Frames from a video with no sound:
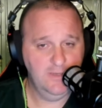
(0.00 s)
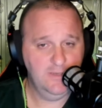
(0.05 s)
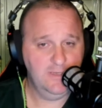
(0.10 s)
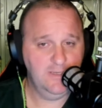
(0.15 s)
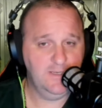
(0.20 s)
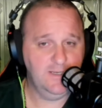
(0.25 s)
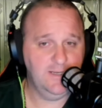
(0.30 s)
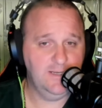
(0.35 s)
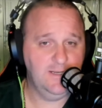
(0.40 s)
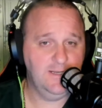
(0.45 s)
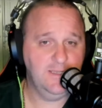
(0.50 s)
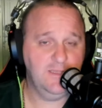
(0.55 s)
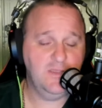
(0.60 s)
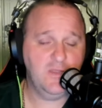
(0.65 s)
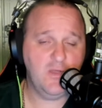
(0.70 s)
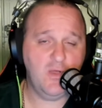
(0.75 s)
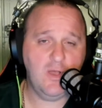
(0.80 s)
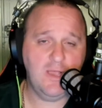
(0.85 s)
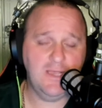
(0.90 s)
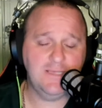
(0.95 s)
Uh,
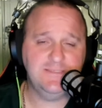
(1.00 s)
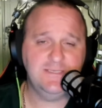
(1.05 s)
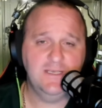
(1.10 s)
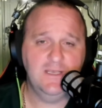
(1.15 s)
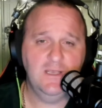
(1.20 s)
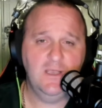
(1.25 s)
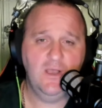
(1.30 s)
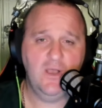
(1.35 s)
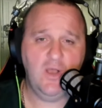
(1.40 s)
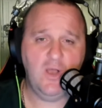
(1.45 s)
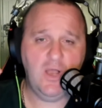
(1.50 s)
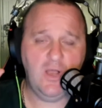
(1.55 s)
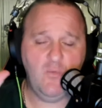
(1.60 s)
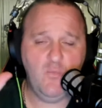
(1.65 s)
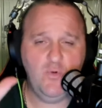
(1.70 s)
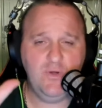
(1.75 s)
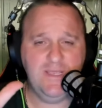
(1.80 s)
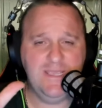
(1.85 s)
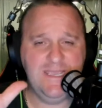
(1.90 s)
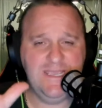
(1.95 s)
guys, I
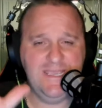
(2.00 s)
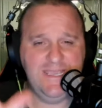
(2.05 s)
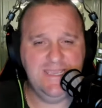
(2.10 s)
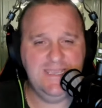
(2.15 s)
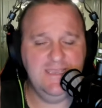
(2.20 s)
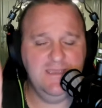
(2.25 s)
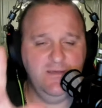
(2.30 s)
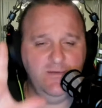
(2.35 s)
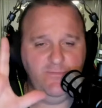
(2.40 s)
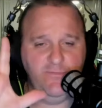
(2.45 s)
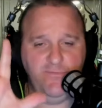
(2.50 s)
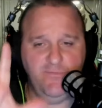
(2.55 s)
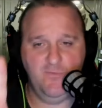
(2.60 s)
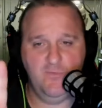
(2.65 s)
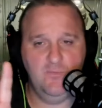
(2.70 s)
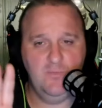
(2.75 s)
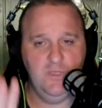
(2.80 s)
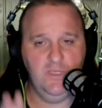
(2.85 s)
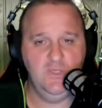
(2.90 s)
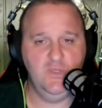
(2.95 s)
want to hear
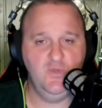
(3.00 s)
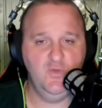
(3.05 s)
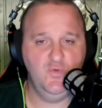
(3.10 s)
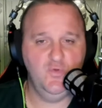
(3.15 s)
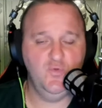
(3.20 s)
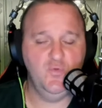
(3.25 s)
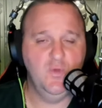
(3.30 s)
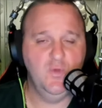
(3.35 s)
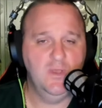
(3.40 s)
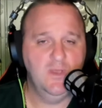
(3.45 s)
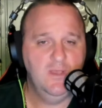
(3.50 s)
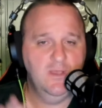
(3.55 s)
from you.